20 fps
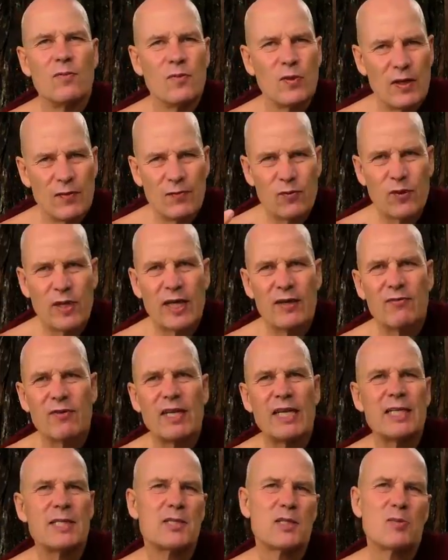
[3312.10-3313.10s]
if you can
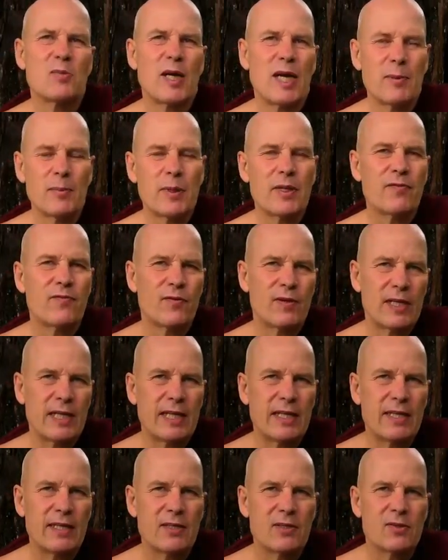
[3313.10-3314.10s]
release the mind by
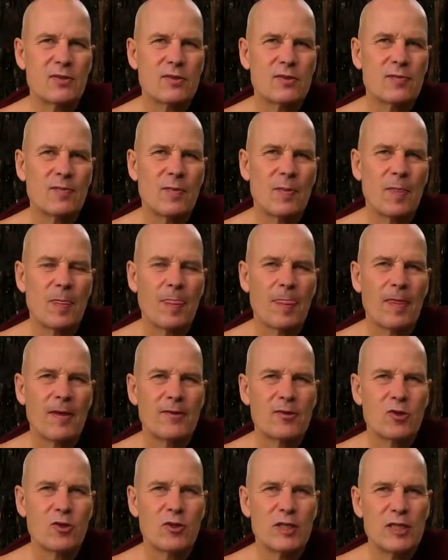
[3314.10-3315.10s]
friendliness.
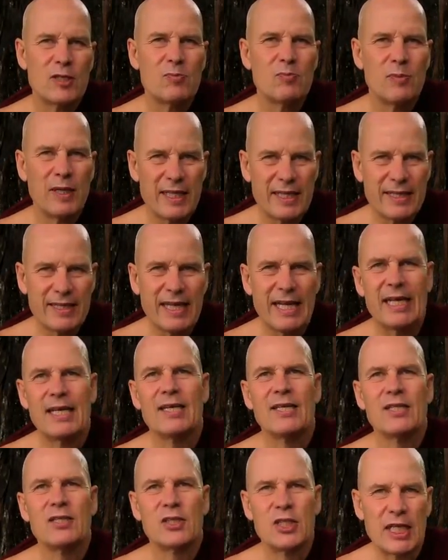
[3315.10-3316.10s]
So this metta
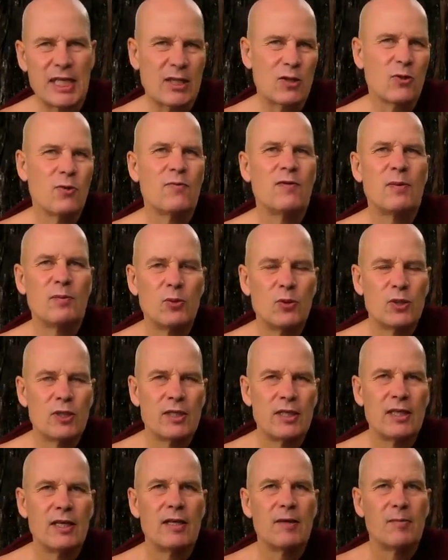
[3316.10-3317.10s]
cetto
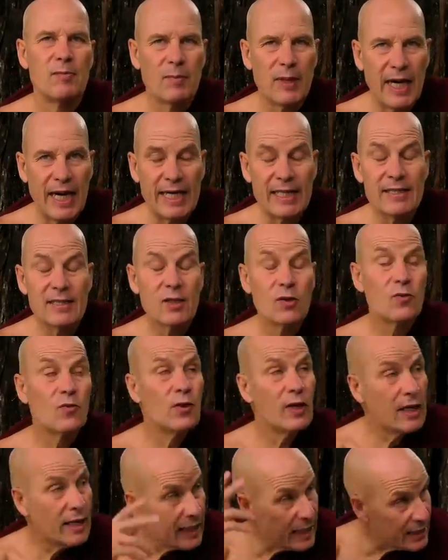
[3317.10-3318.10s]
vimutti, mind
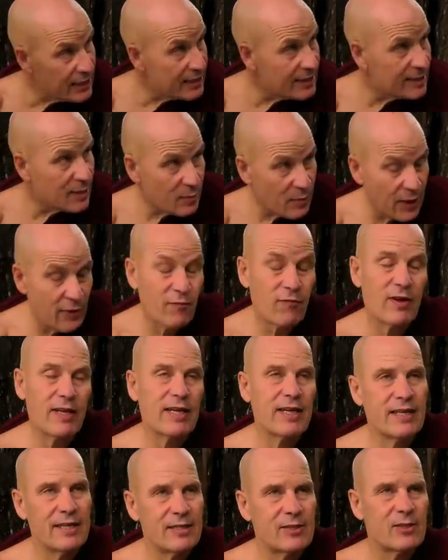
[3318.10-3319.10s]
released by
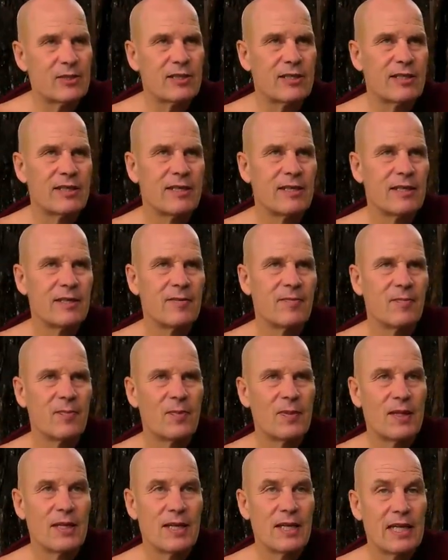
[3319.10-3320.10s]
friendliness,
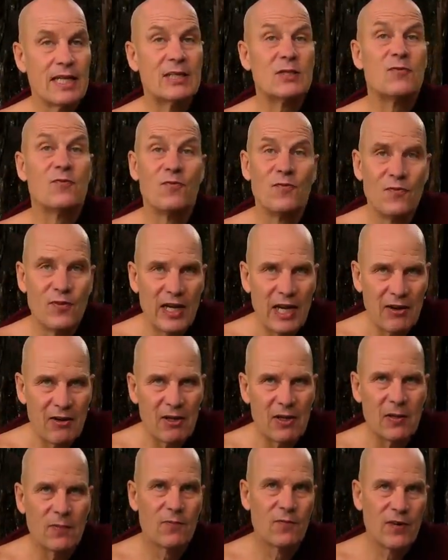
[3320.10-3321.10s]
is
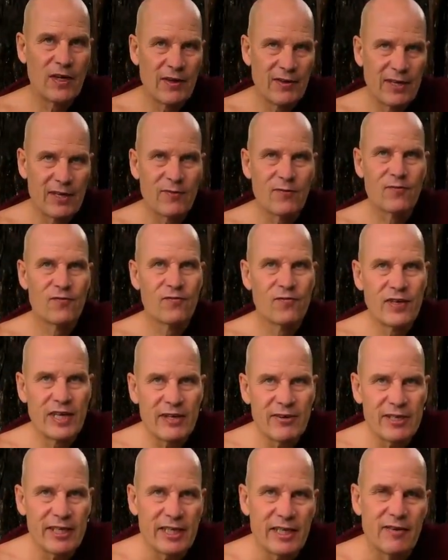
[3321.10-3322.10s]
very, very,
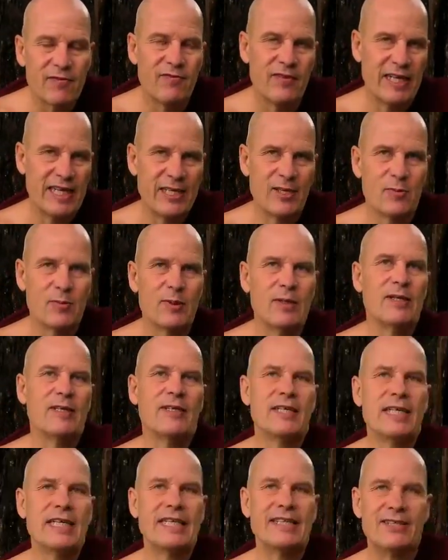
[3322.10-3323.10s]
very valuable
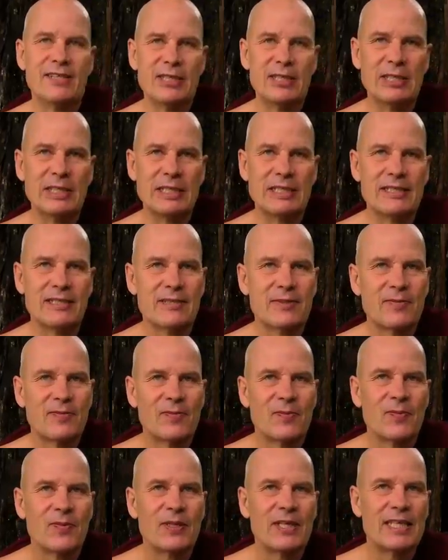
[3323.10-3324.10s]
indeed,
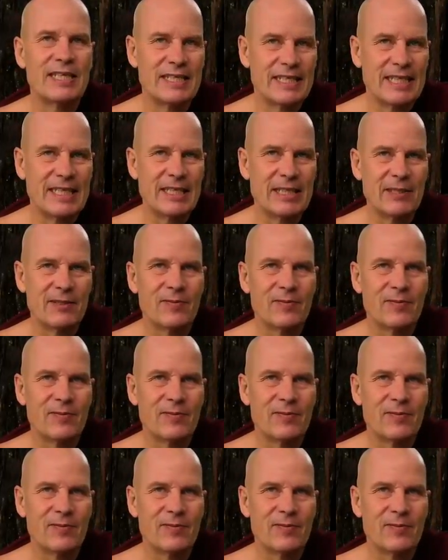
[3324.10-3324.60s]
indeed.